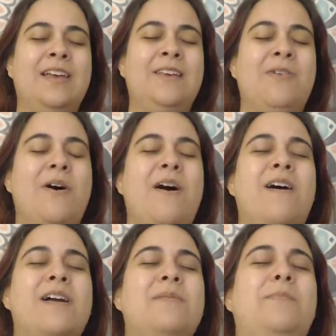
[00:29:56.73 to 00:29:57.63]
You
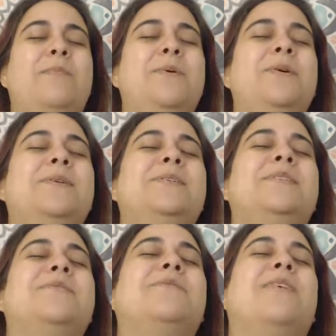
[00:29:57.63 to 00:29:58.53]
are a
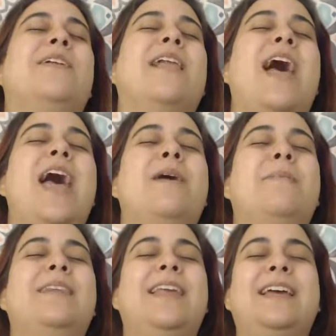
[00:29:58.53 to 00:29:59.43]
beautiful
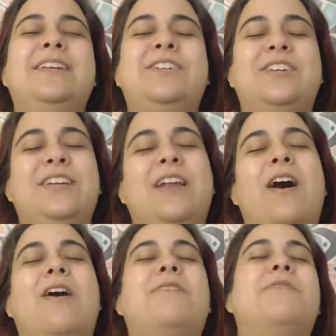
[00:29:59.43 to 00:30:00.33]
emanation
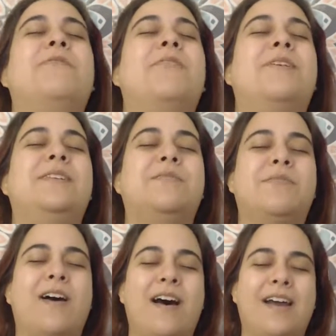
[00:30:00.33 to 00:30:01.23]
of the
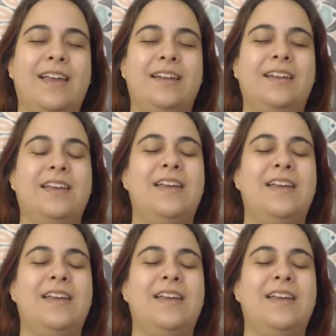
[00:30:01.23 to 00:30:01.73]
divine.